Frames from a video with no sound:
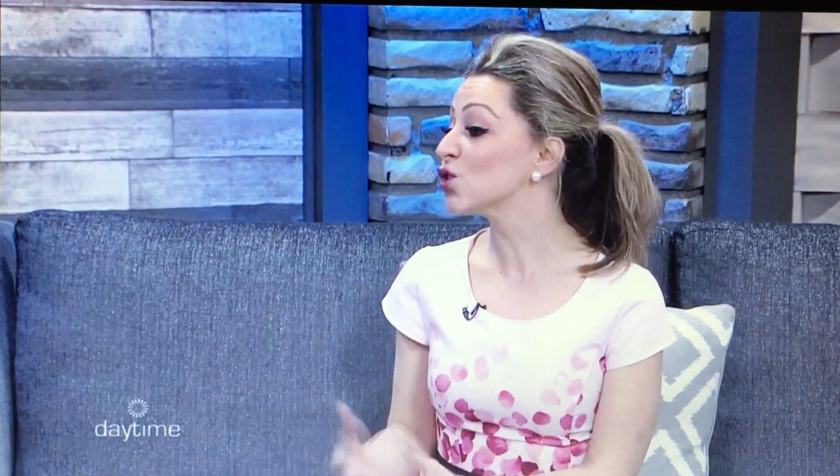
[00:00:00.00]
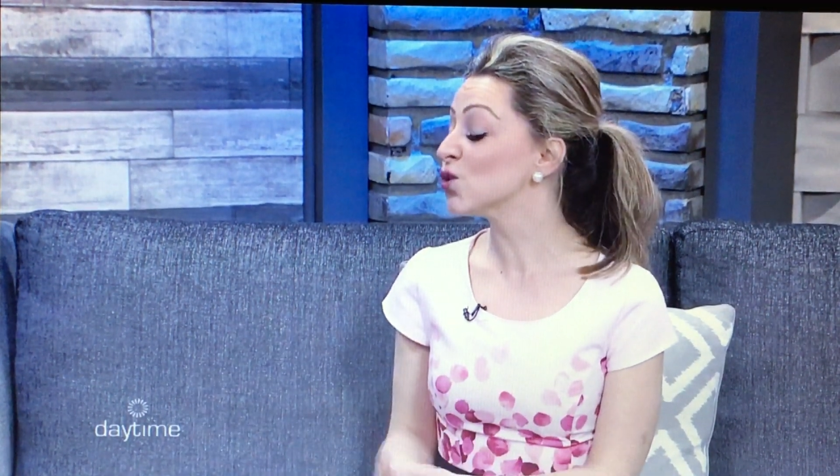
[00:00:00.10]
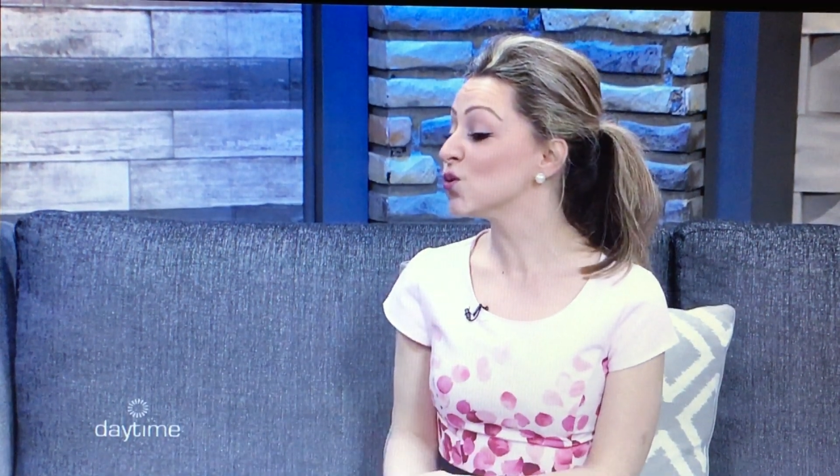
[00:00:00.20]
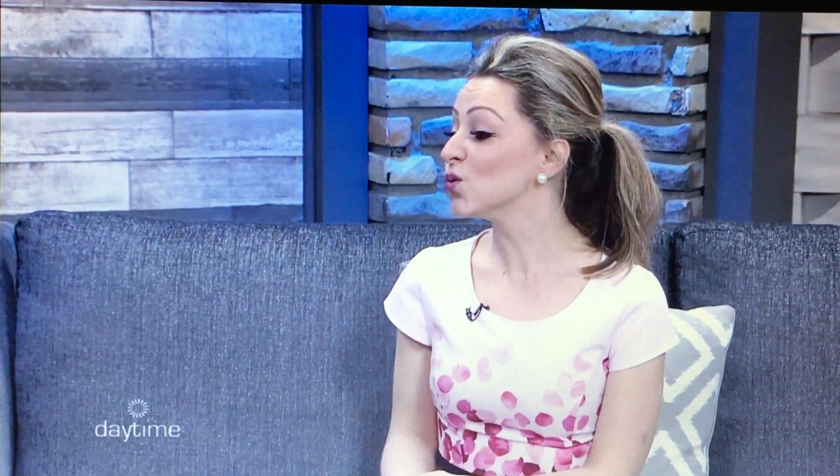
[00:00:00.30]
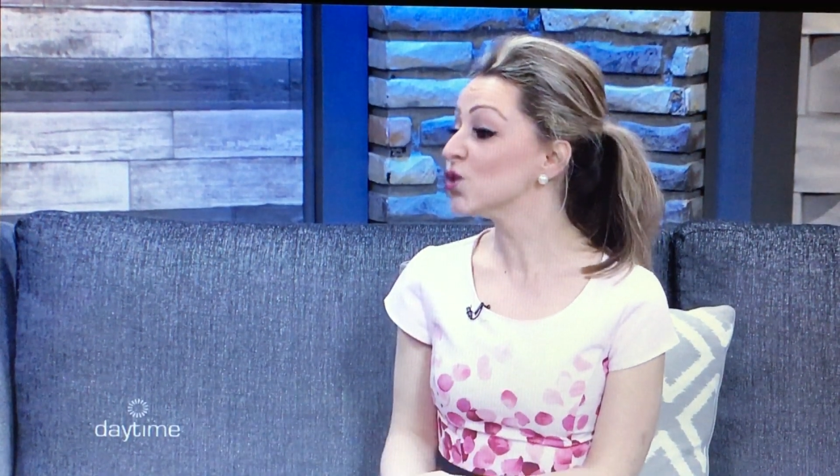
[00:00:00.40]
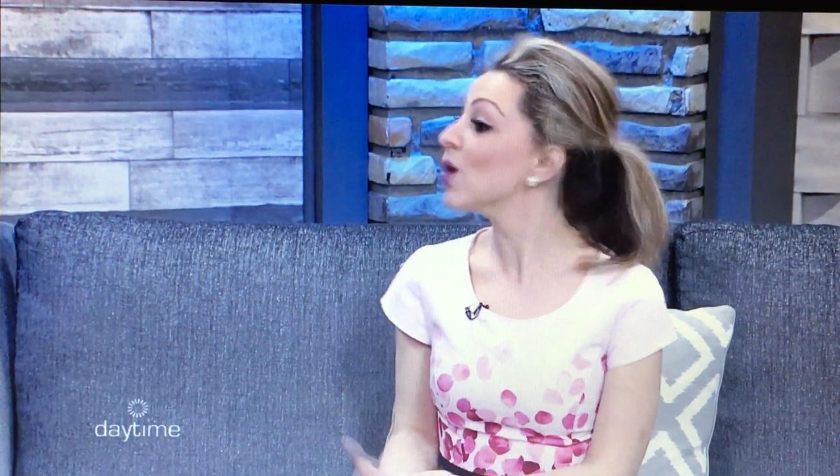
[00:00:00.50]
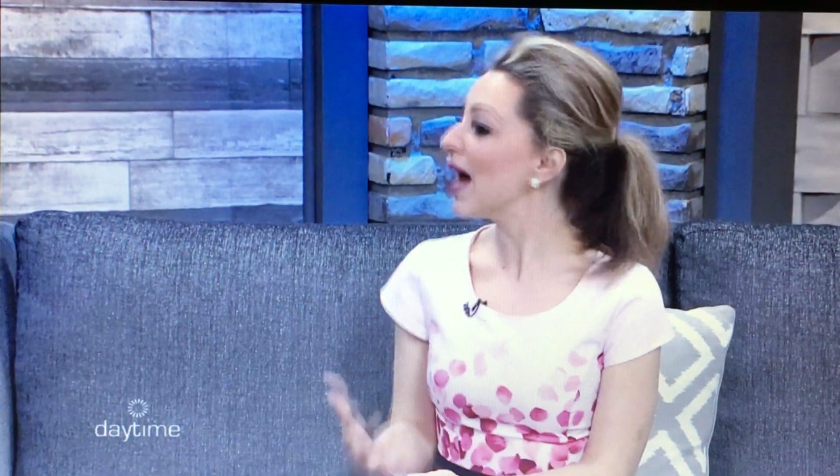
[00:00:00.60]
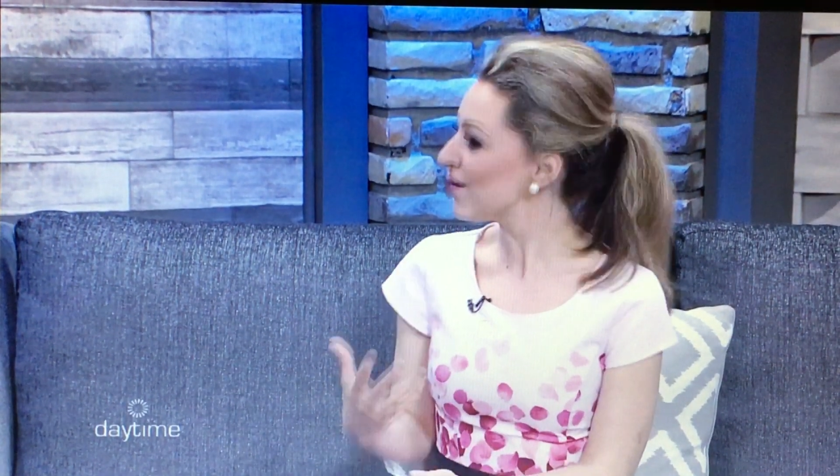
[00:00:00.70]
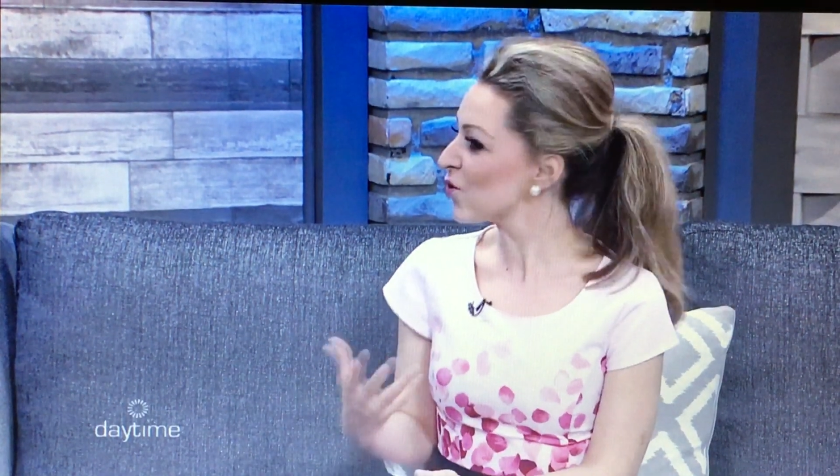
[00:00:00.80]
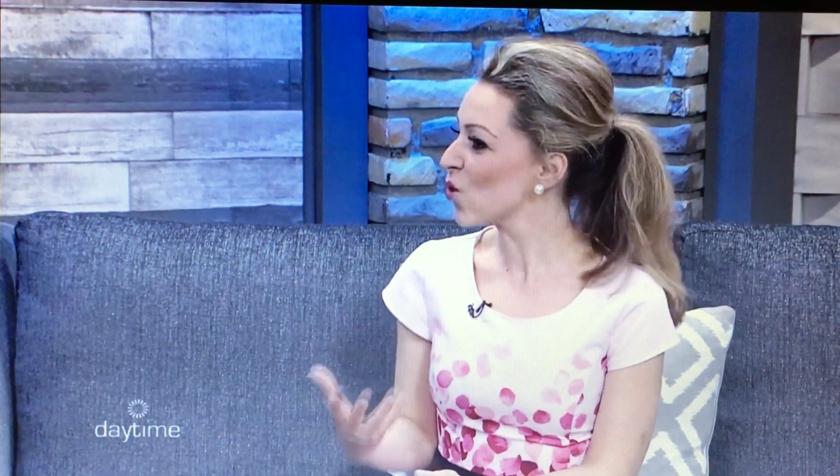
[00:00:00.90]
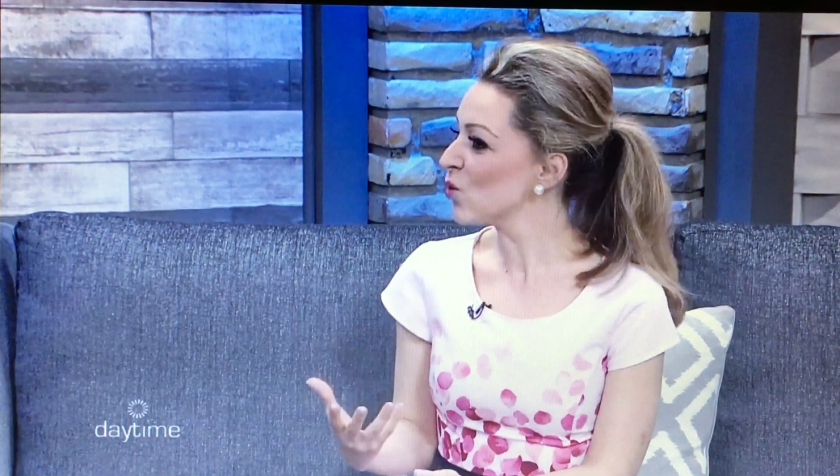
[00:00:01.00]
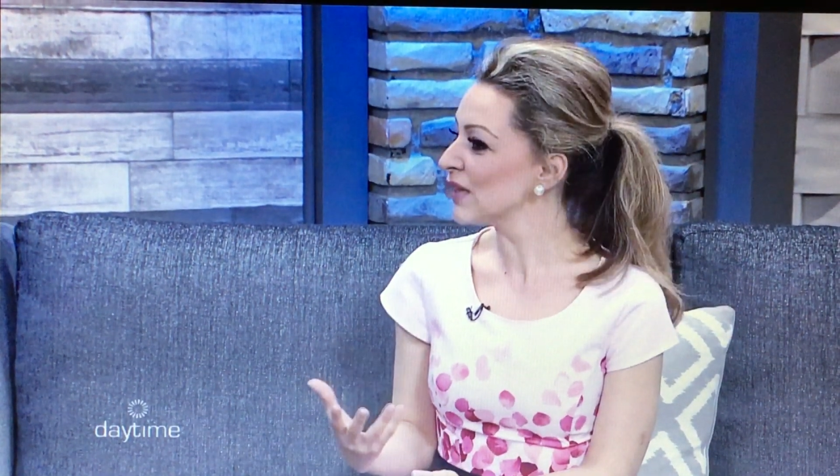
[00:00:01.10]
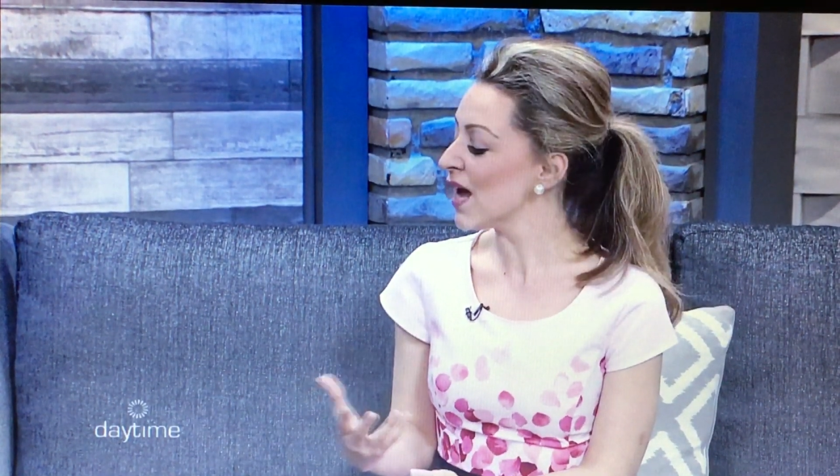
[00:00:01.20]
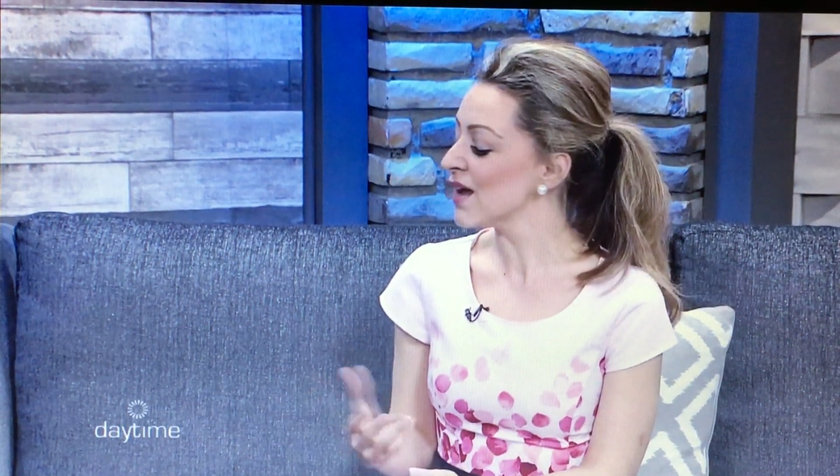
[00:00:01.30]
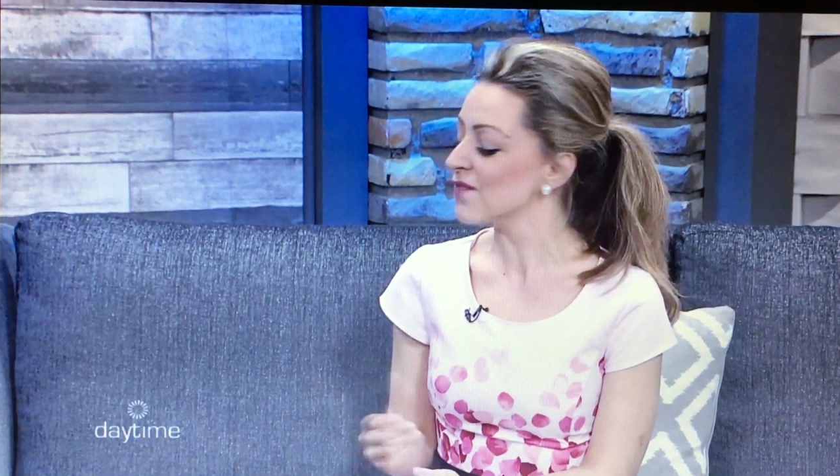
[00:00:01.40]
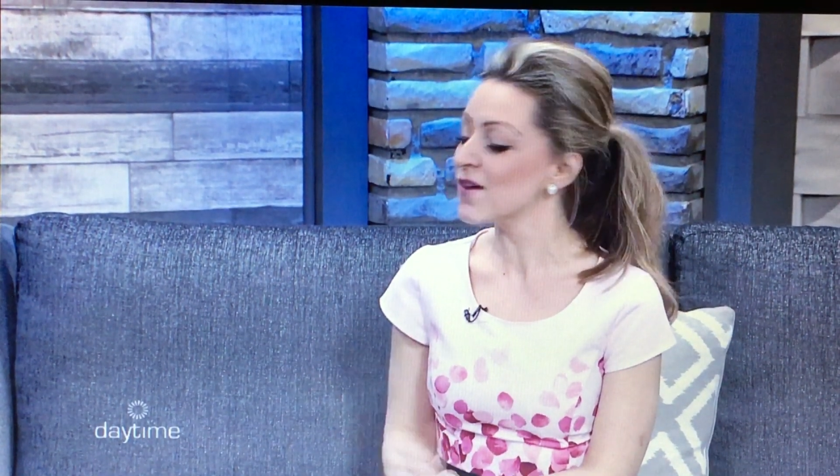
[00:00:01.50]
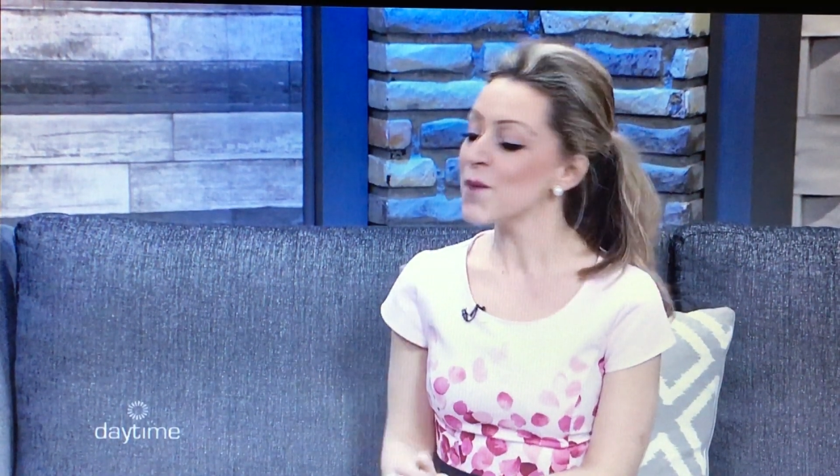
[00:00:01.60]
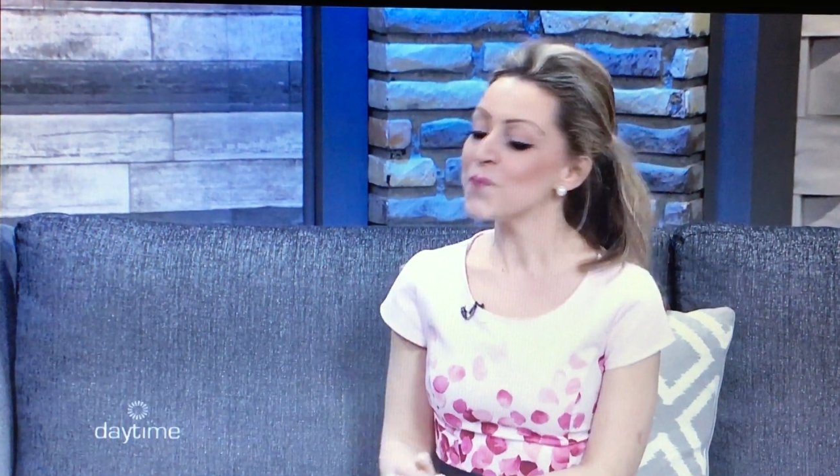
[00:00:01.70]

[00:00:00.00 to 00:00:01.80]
to have her own life.